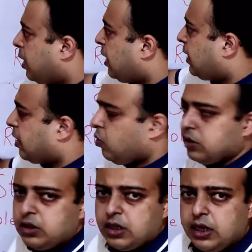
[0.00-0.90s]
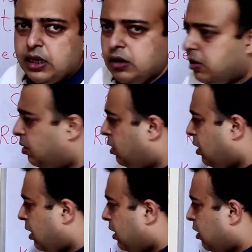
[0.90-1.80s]
attack on the king
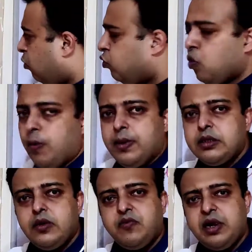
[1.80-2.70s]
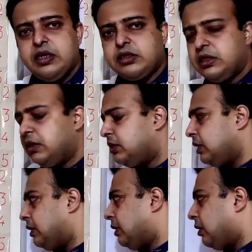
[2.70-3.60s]
and how to open the files in the
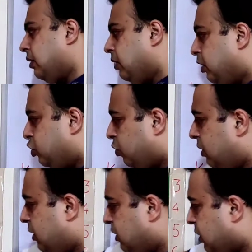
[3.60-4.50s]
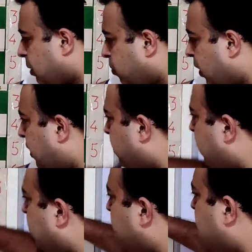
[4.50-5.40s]
center. So in this game white
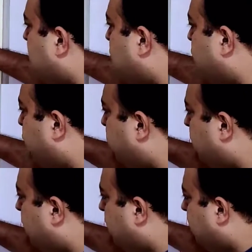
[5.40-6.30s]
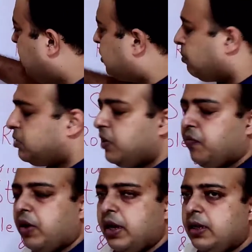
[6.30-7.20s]
went with the move bishop
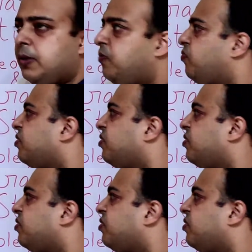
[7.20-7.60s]
g5.